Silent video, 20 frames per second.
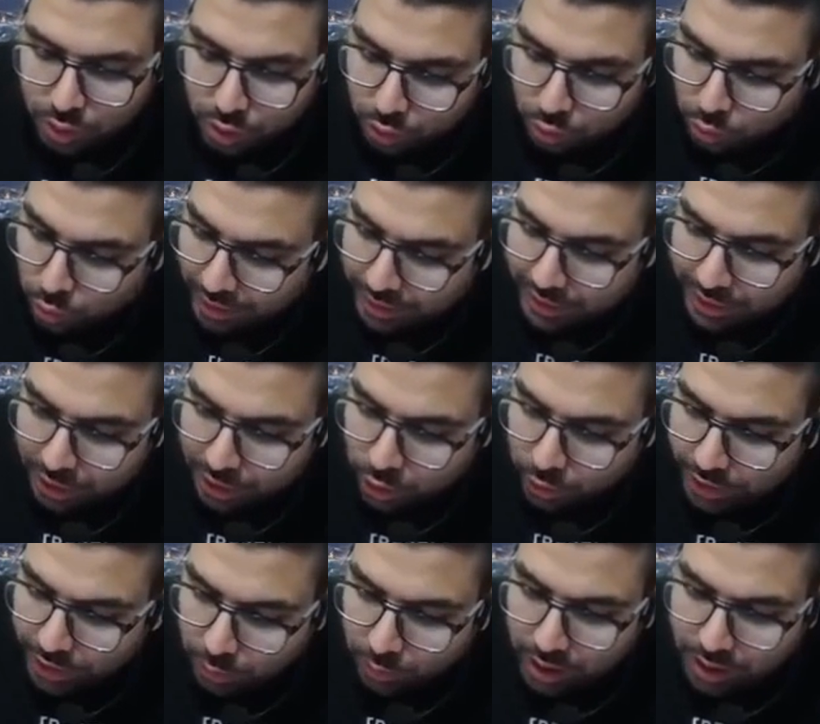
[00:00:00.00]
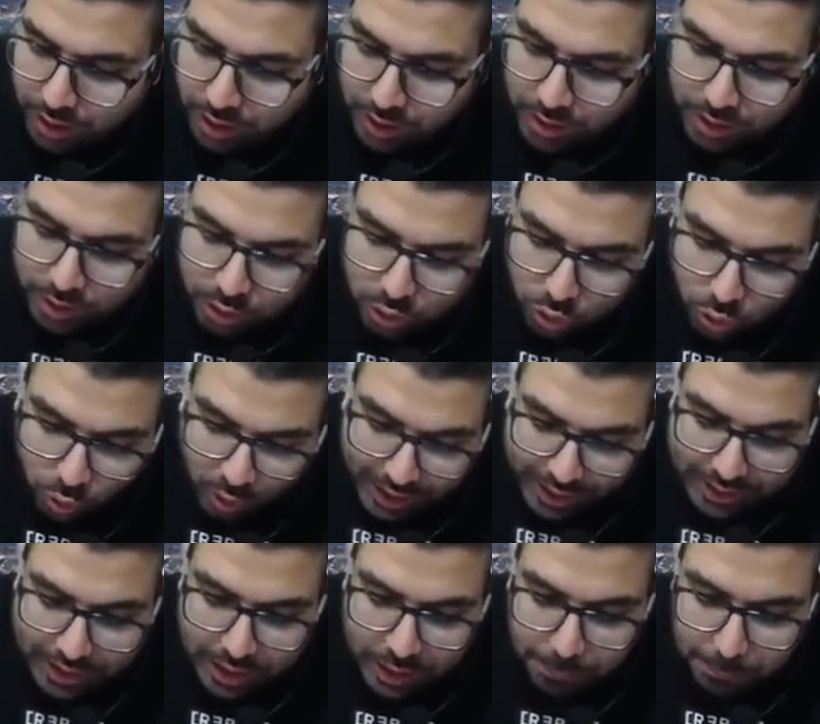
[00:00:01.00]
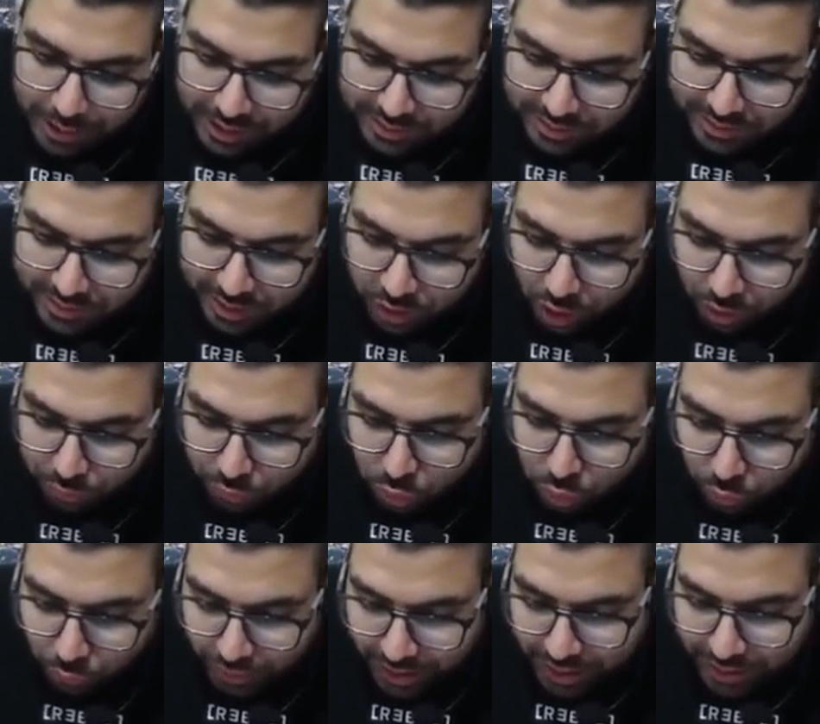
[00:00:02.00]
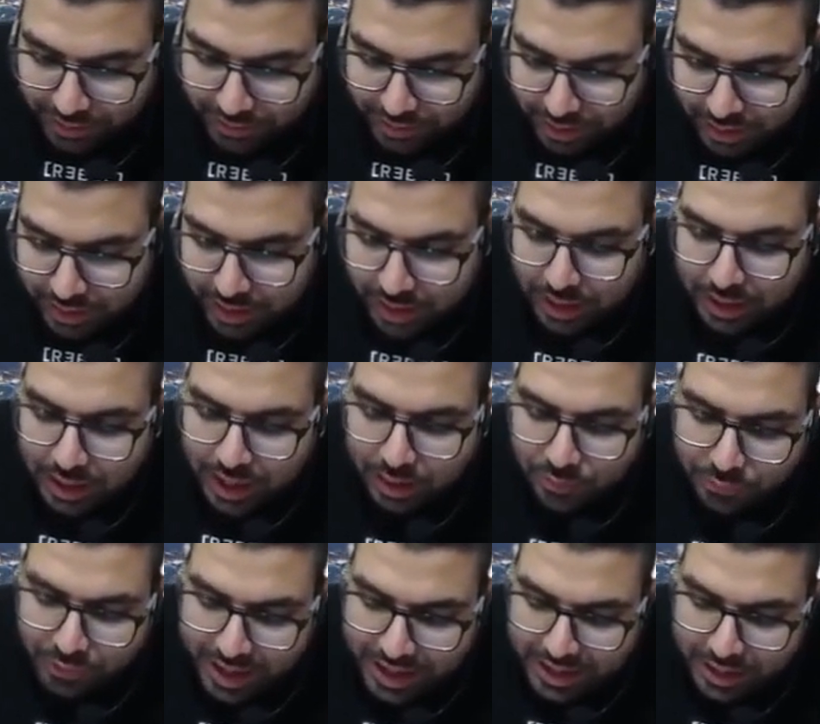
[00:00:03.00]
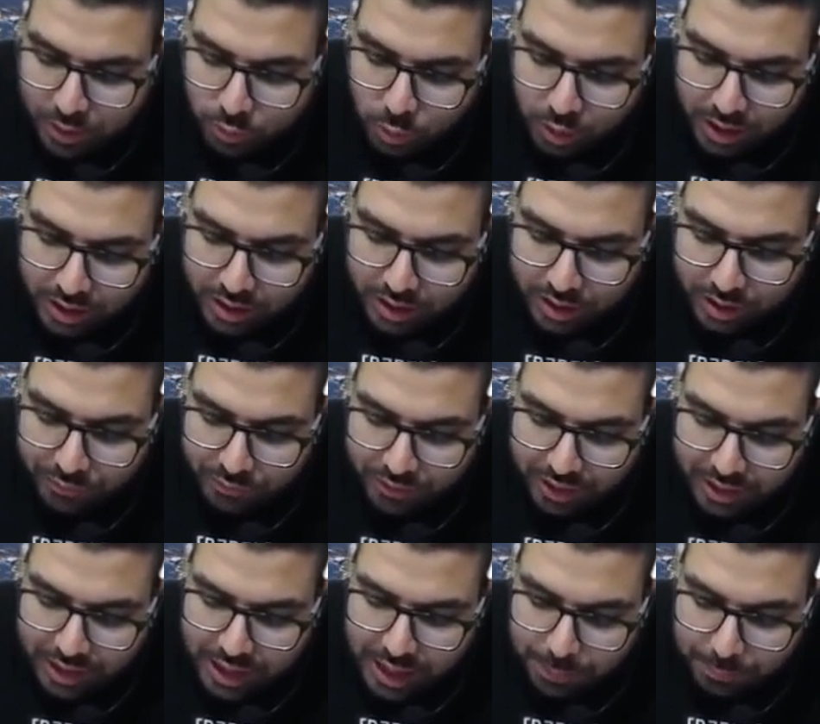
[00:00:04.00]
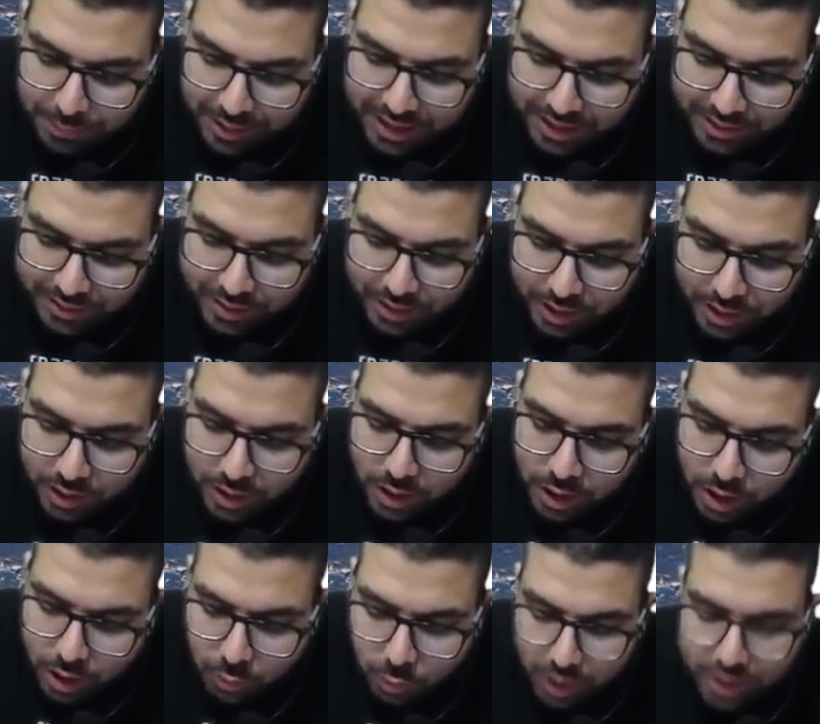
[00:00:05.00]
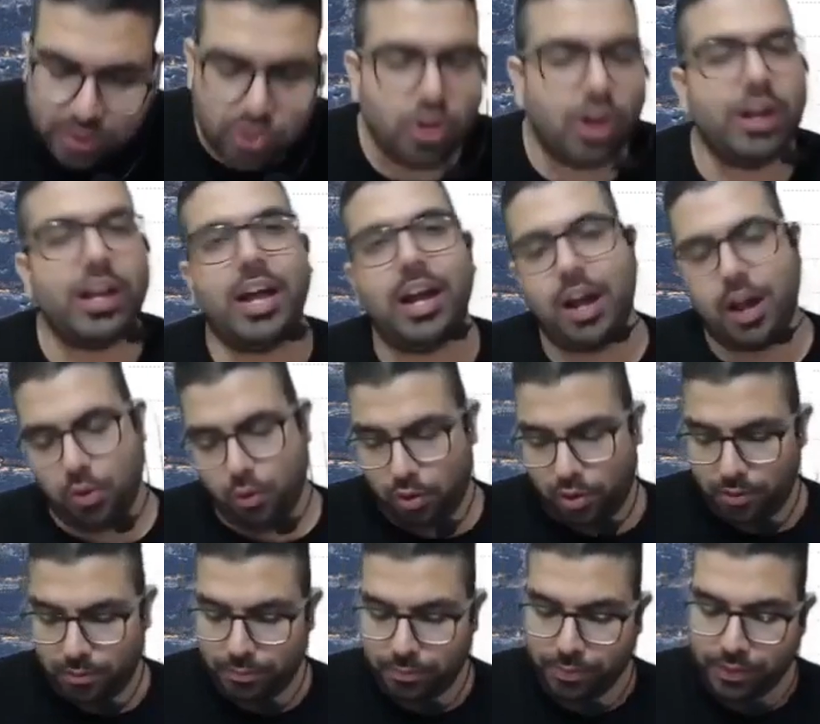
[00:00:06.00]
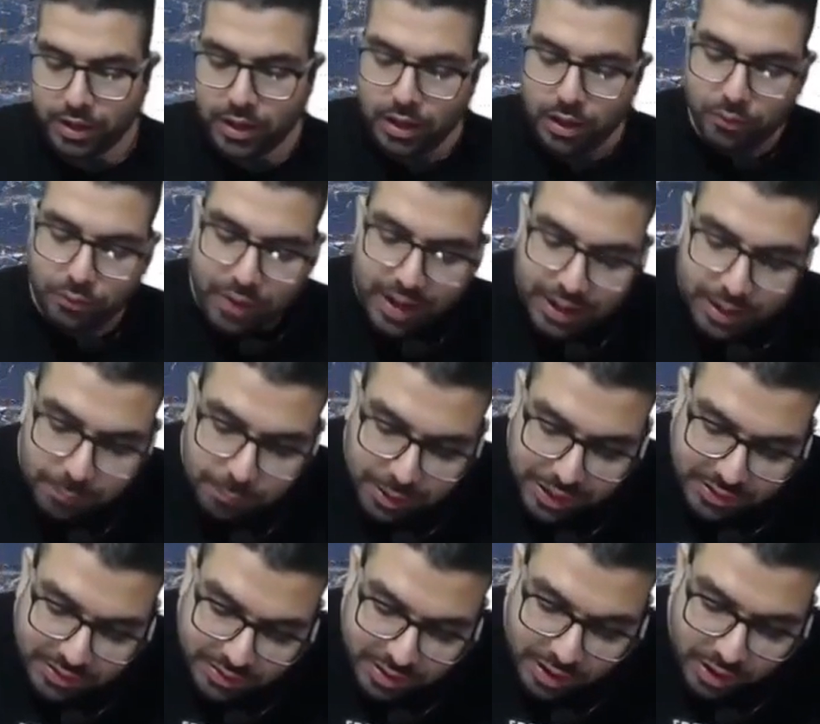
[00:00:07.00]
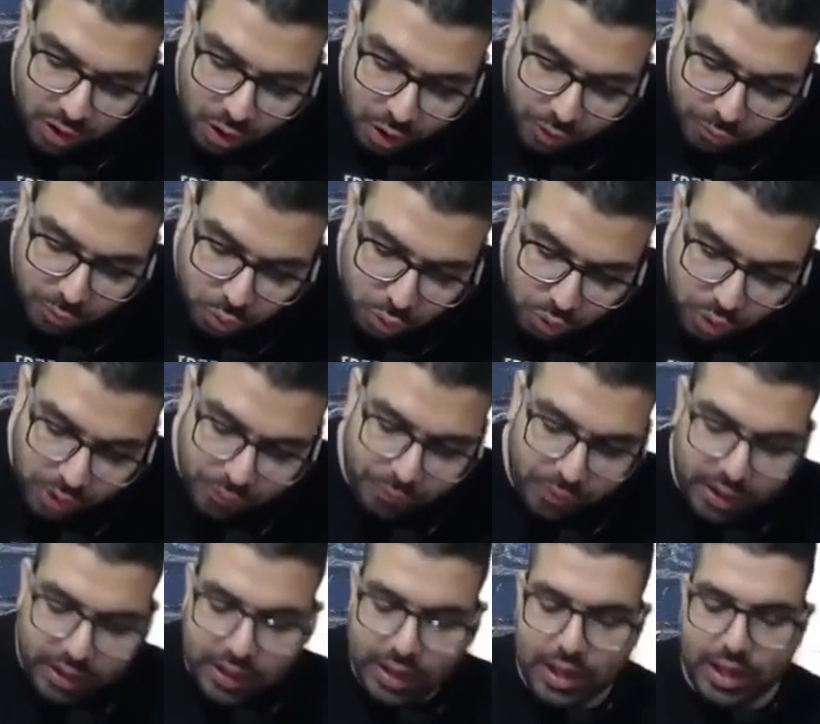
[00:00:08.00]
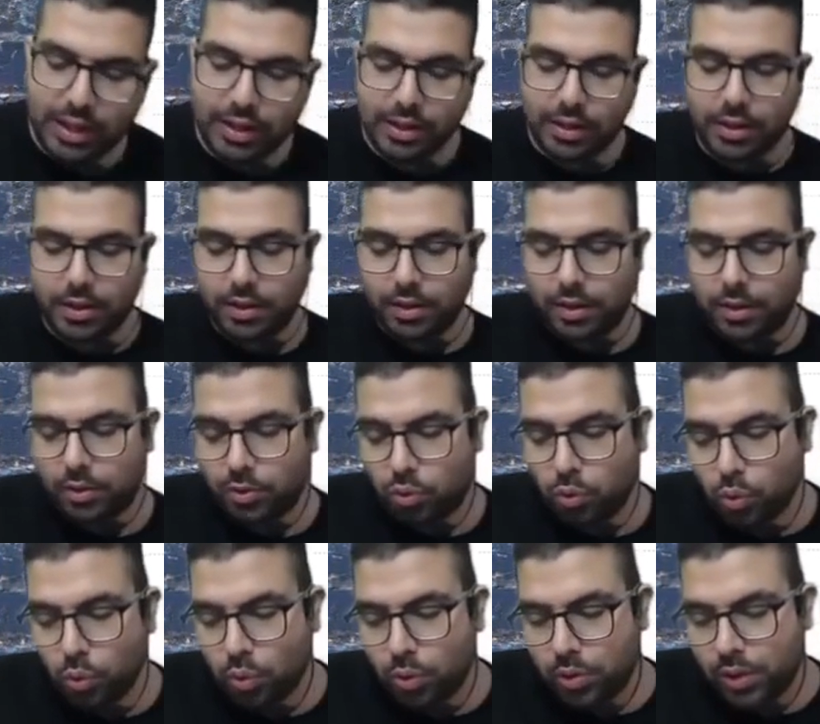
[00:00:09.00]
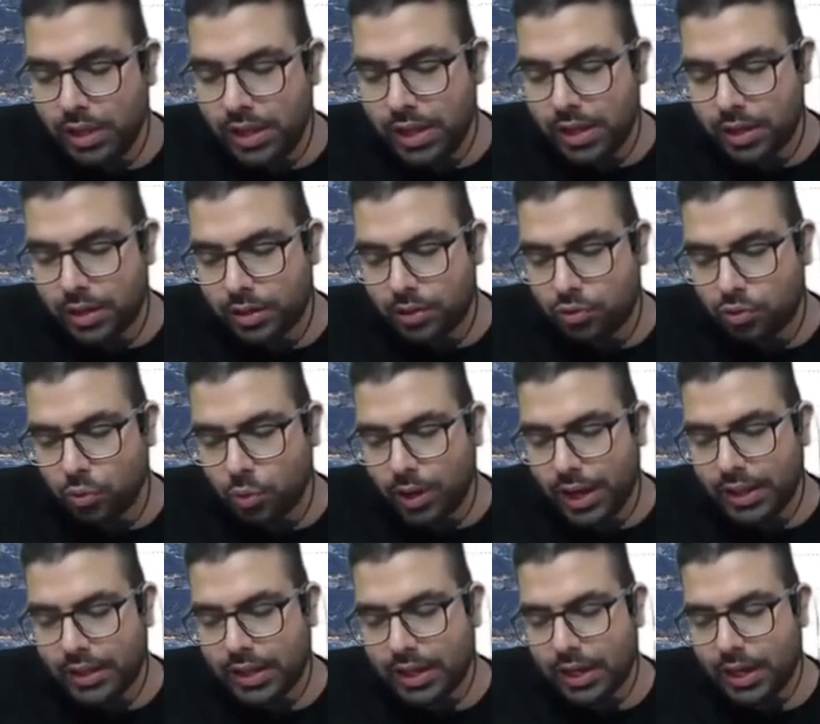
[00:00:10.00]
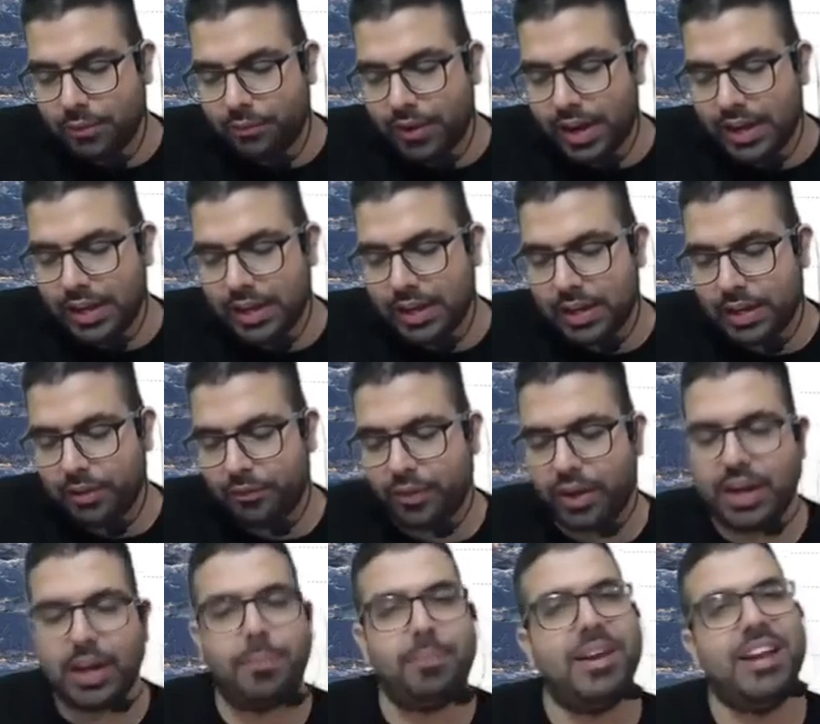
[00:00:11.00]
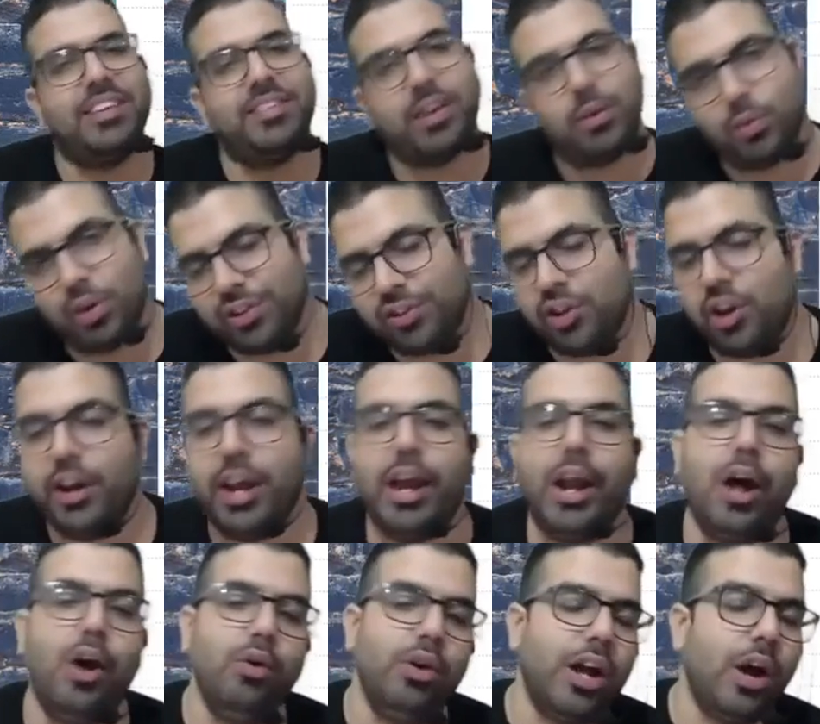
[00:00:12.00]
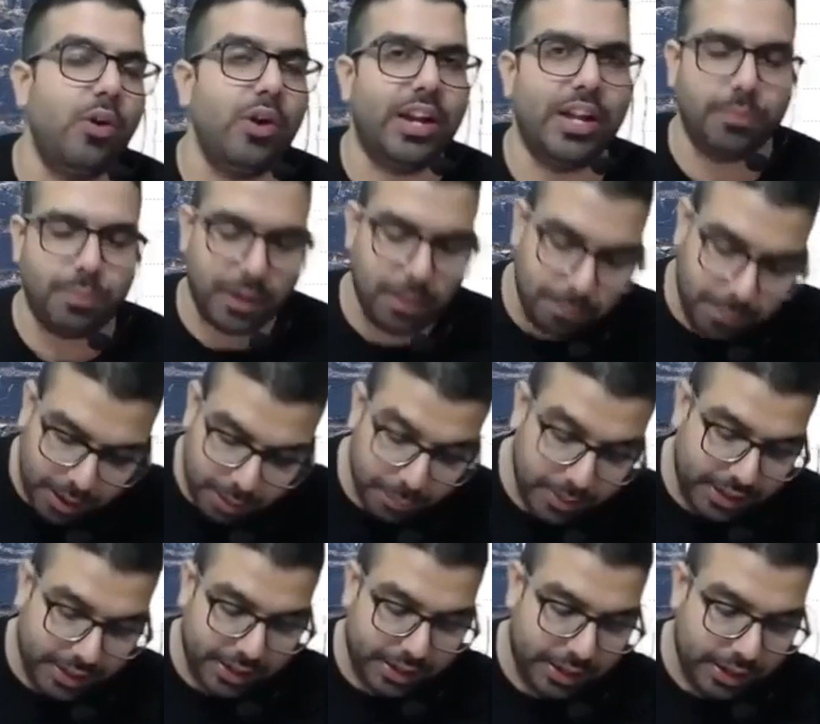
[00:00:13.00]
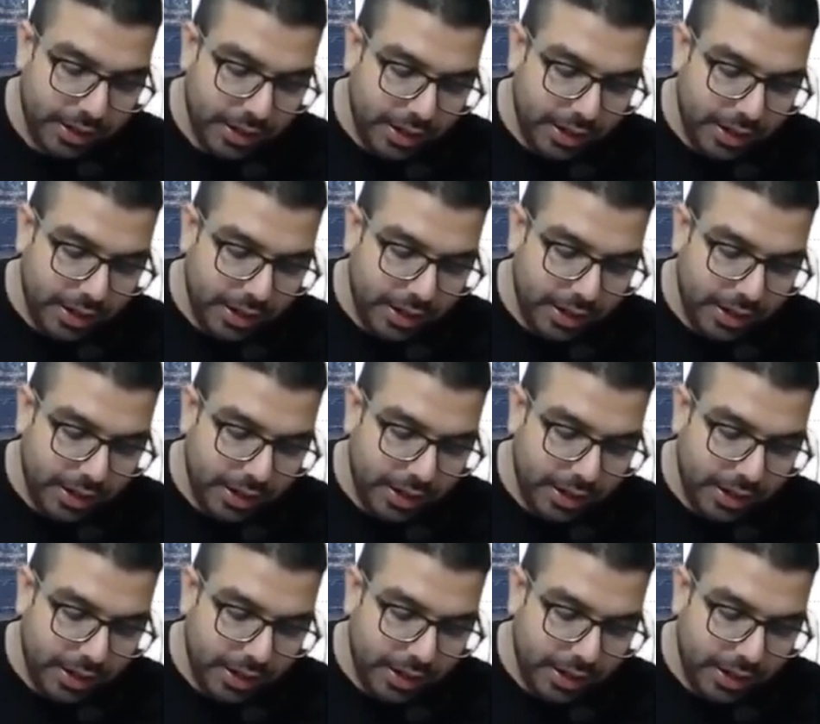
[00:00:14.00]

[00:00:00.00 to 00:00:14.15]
2021 together bunching of two financial year and filing one refund application was not allowed. Bunching of two refund two years together and filing a refund application was not allowed. Now it has been permitted.